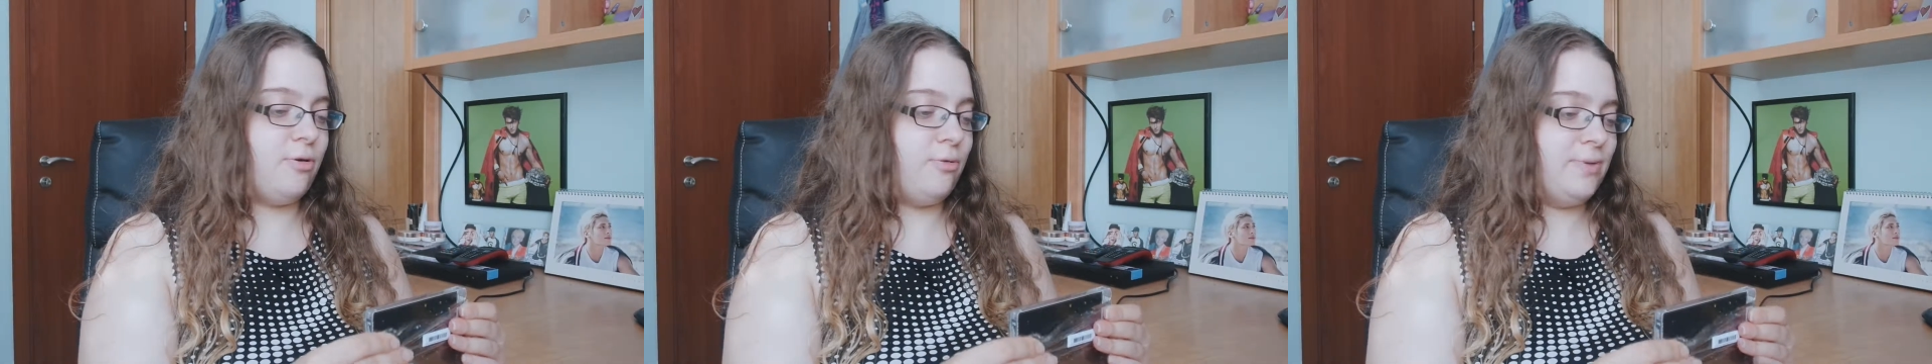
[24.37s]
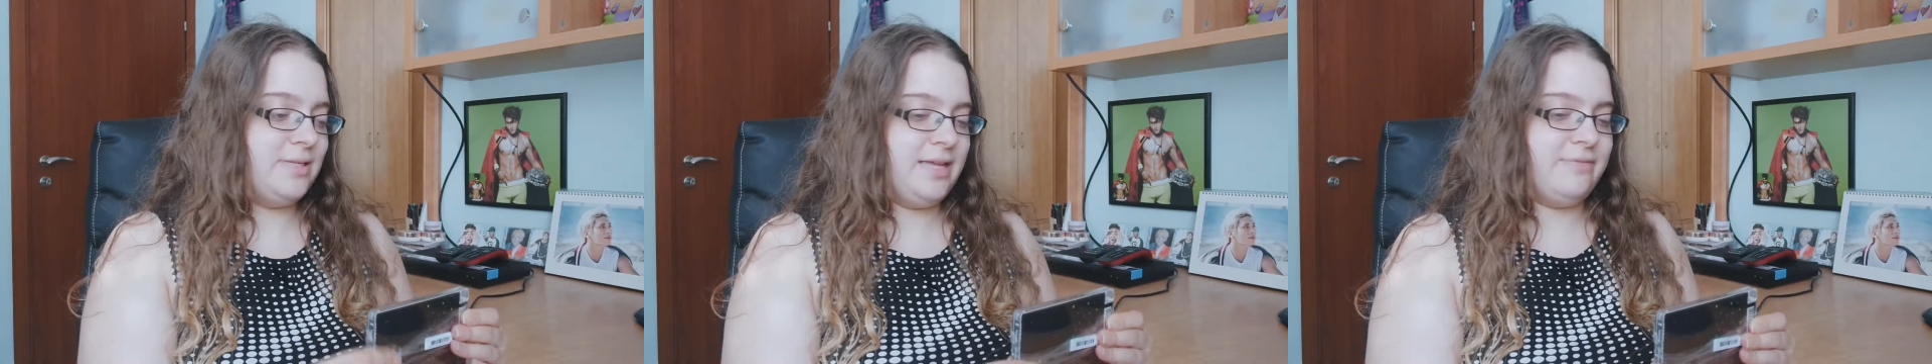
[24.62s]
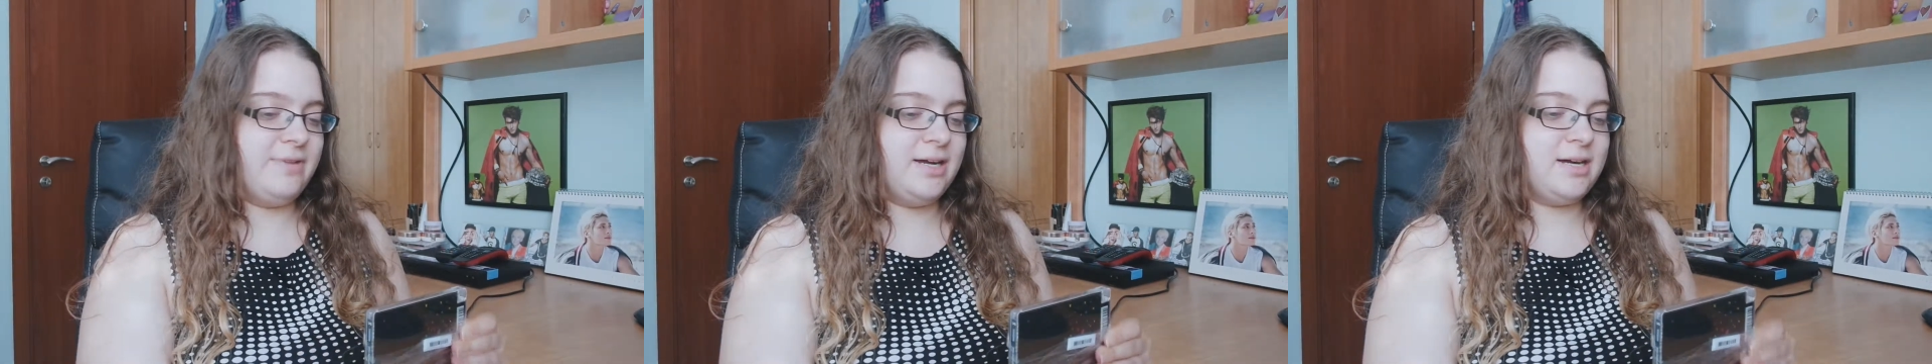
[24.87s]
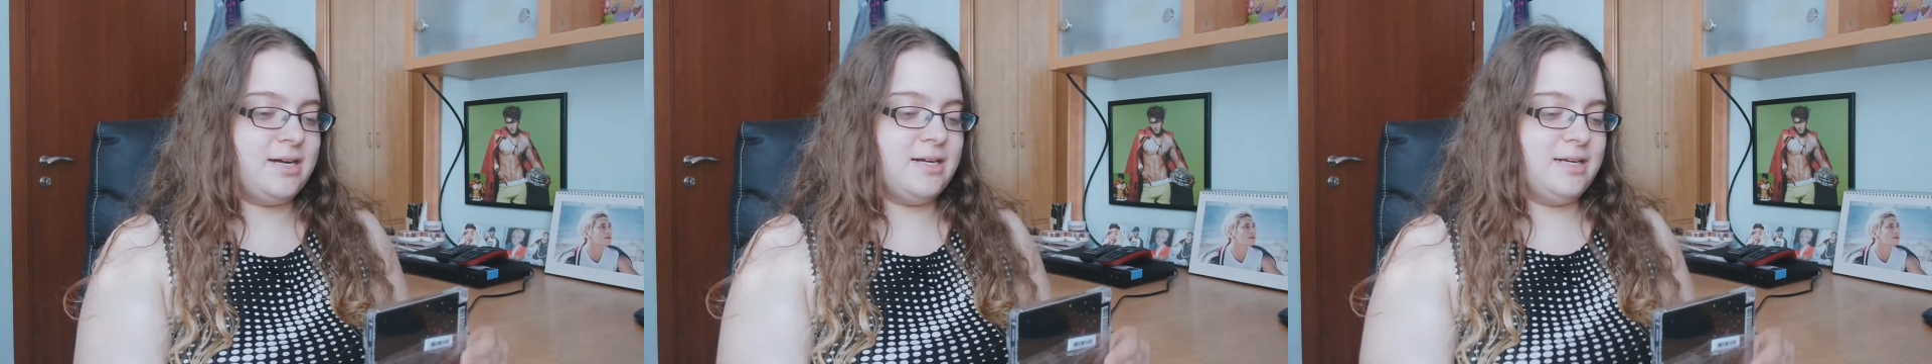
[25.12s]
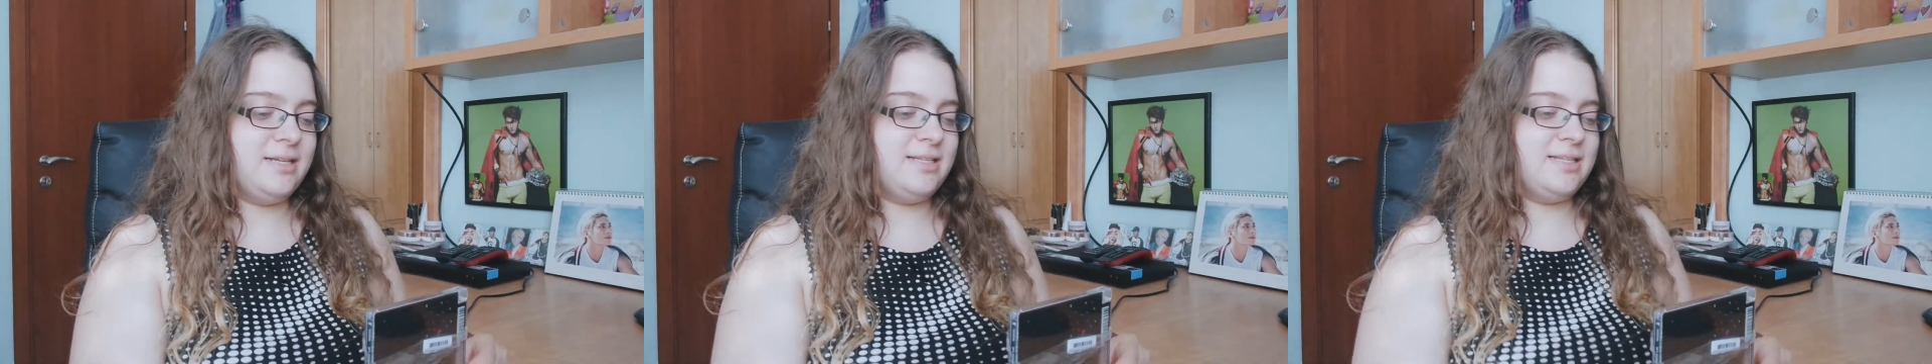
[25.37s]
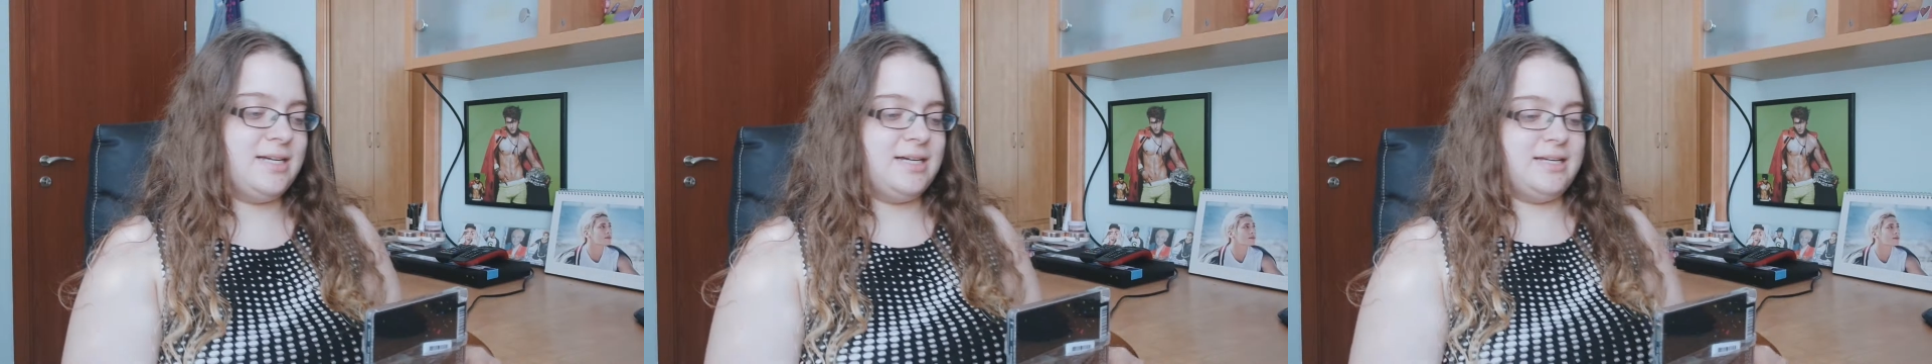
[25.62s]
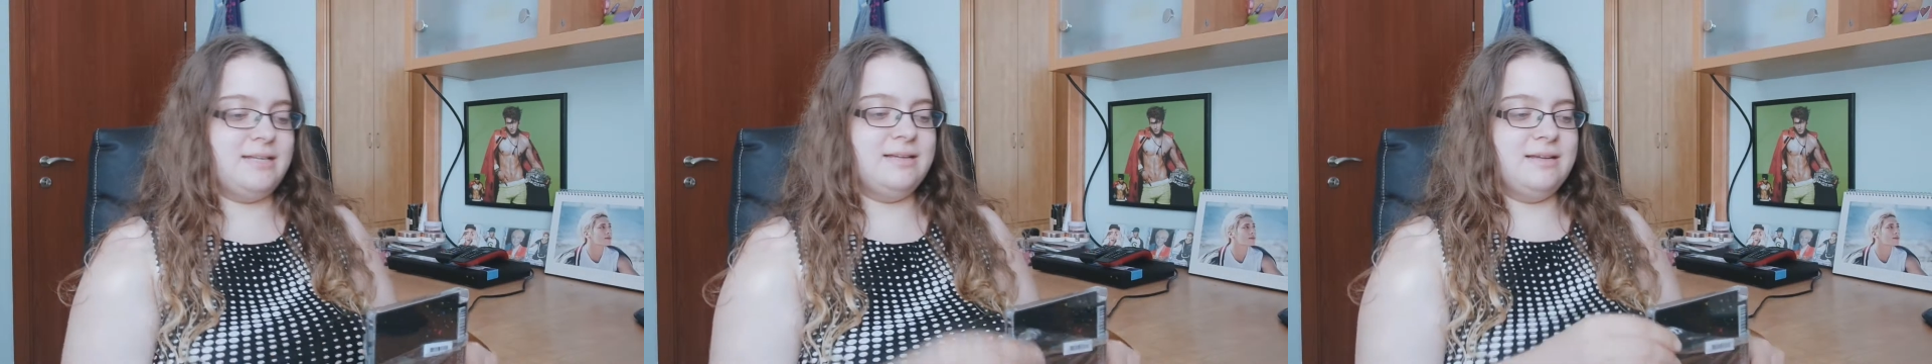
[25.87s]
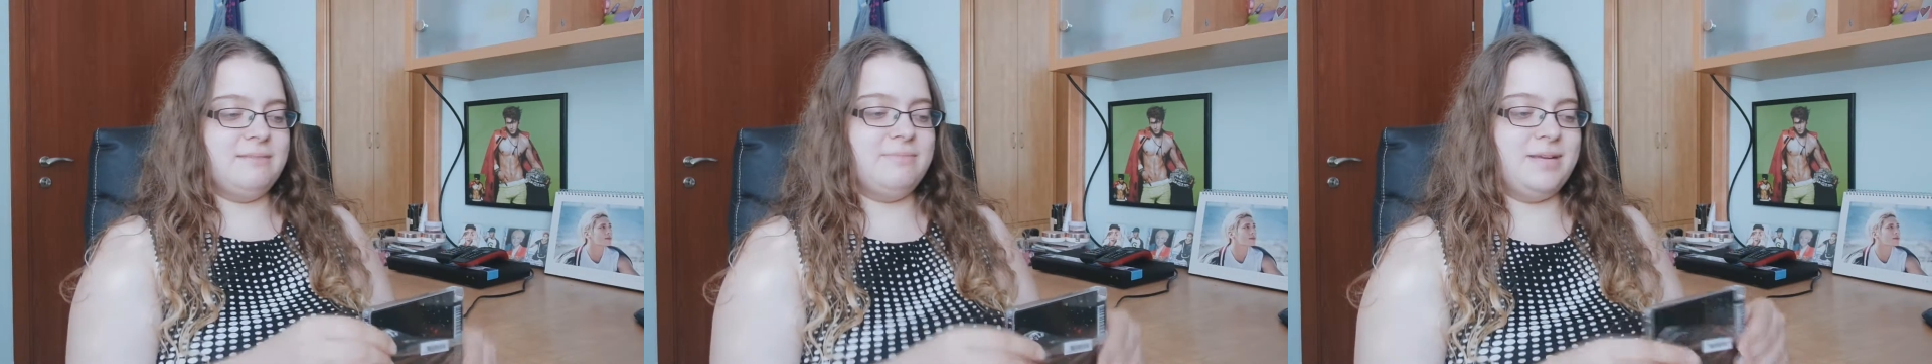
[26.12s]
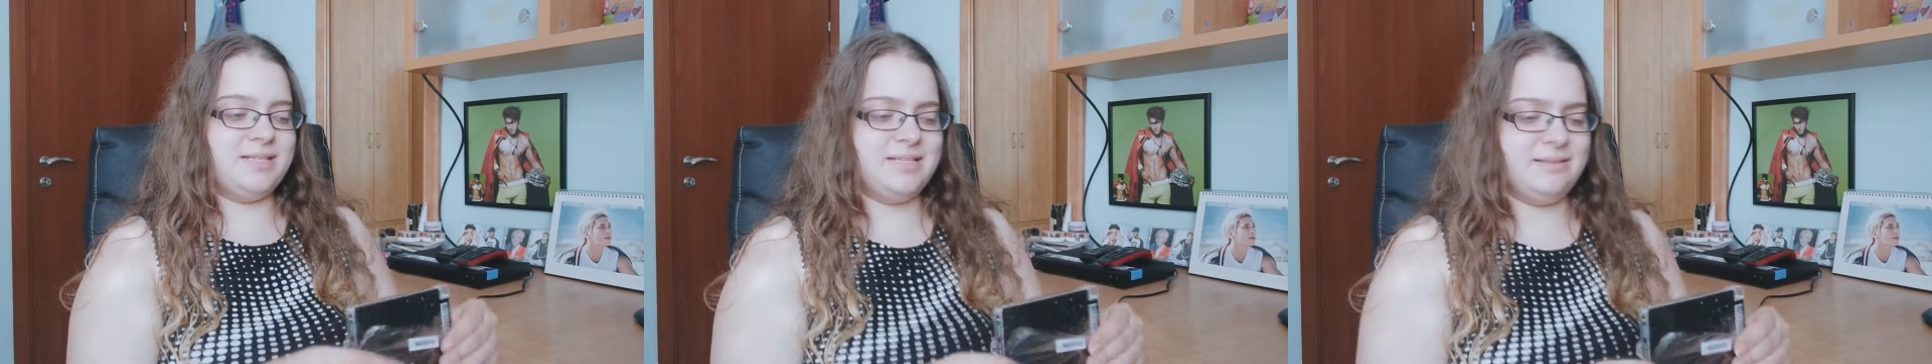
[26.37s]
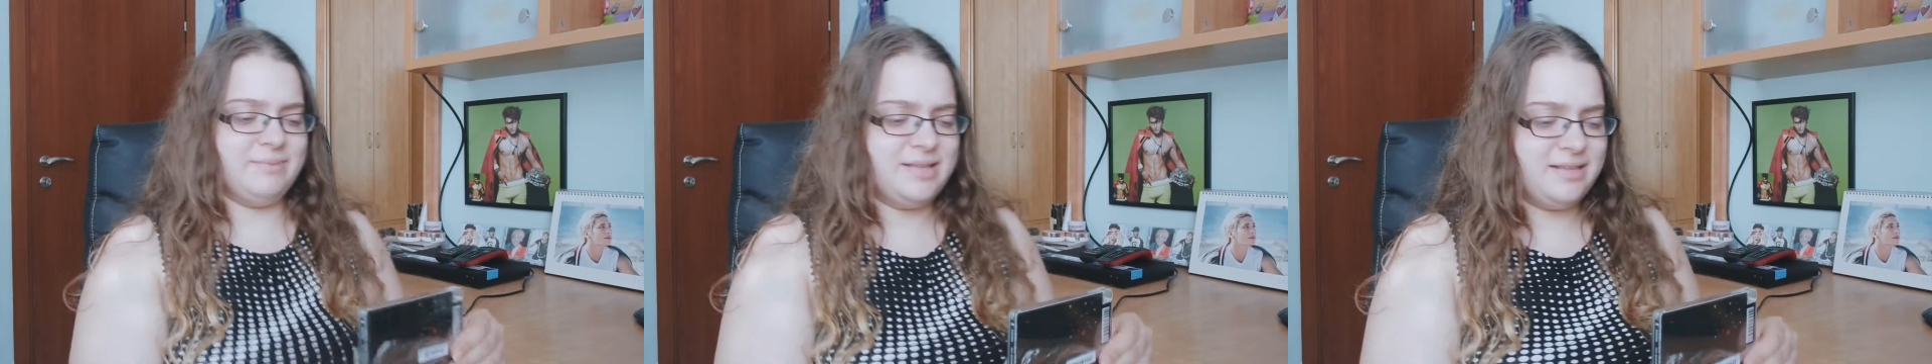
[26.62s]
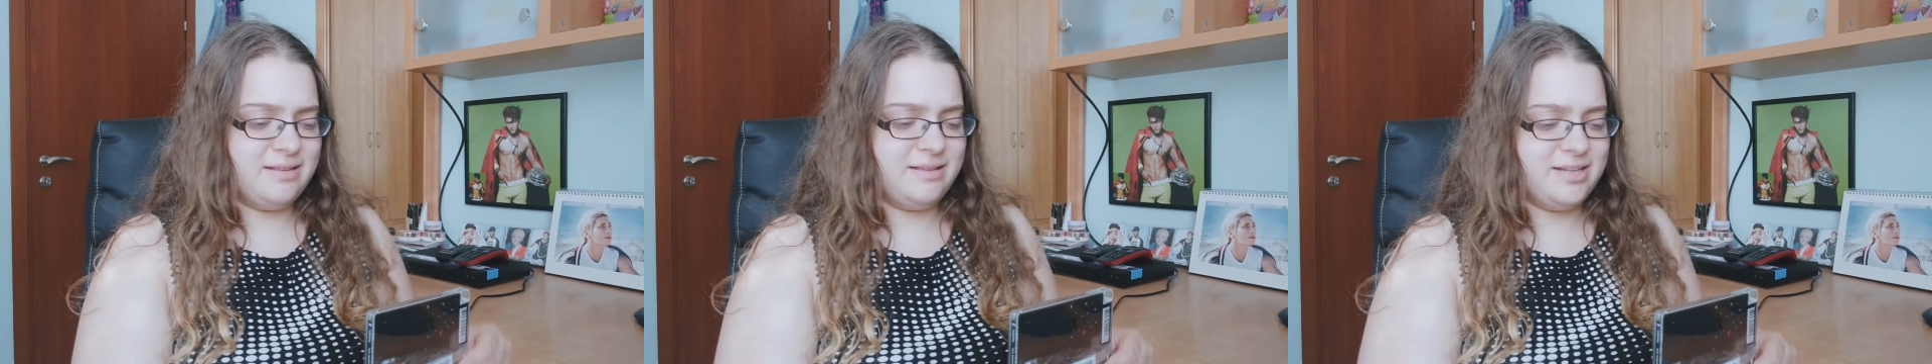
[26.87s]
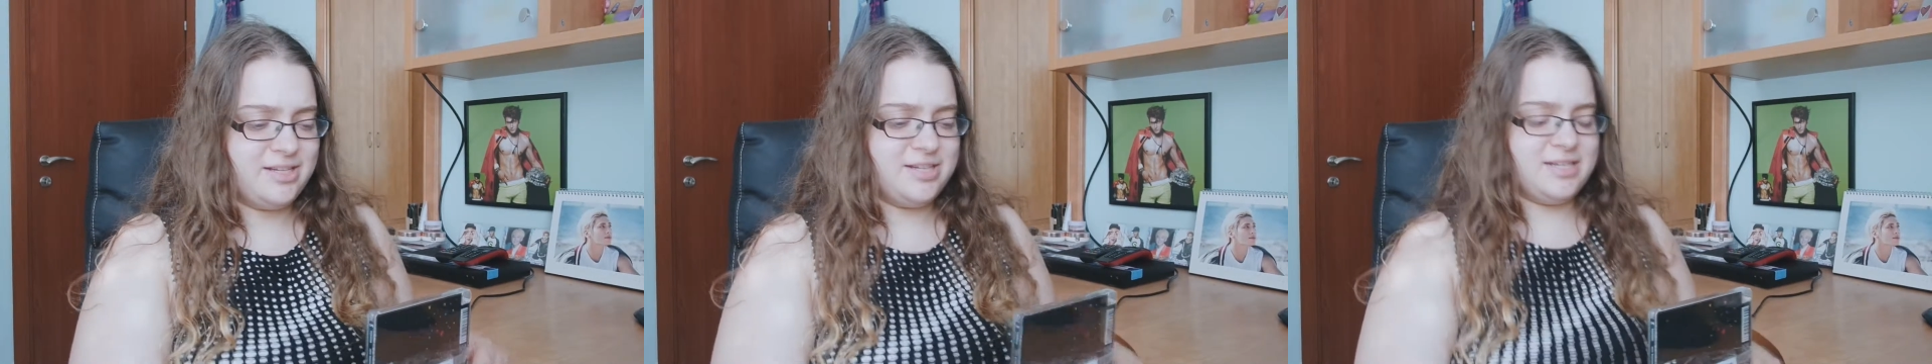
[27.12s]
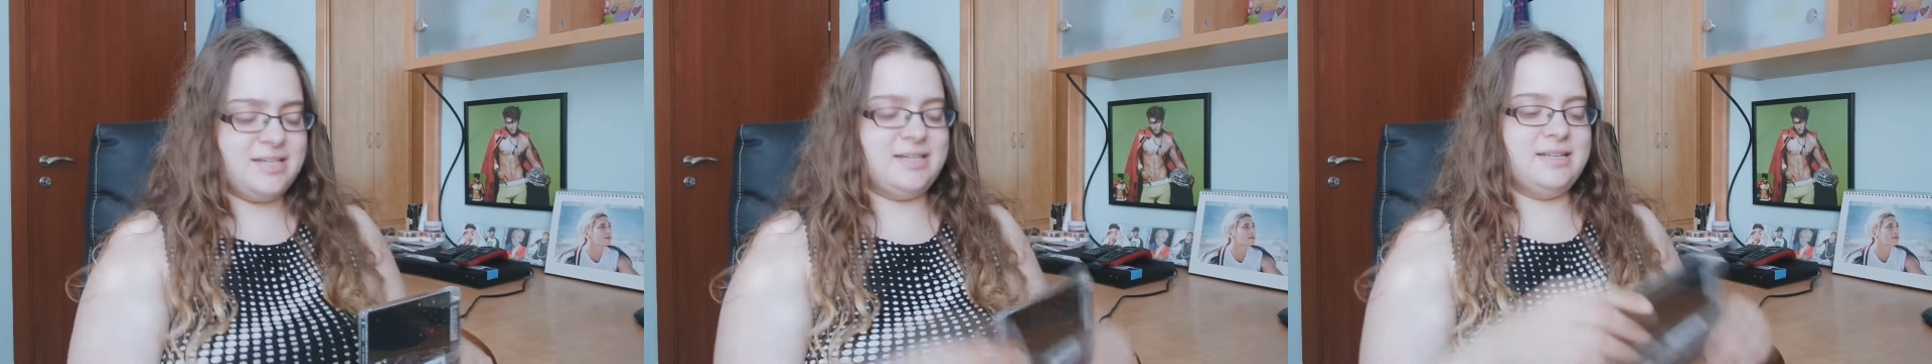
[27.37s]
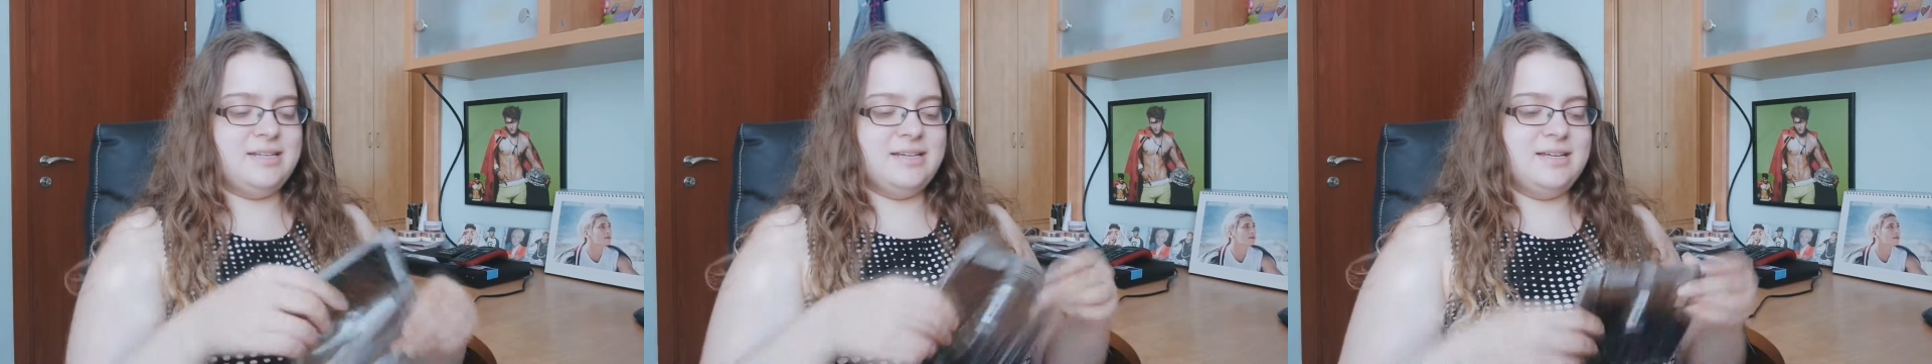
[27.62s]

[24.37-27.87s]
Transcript: always have a card inside because it's a limited edition